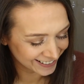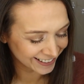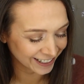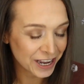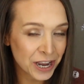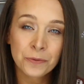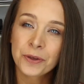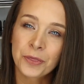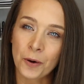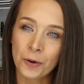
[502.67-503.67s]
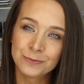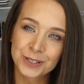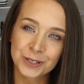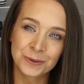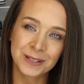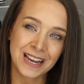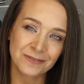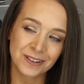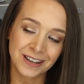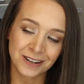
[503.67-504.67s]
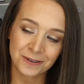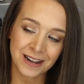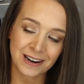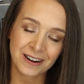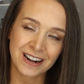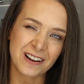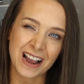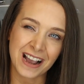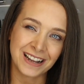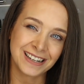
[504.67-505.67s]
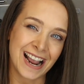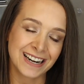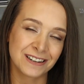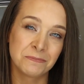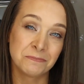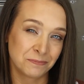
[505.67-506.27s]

With the homeschooling, everything going on right now, I added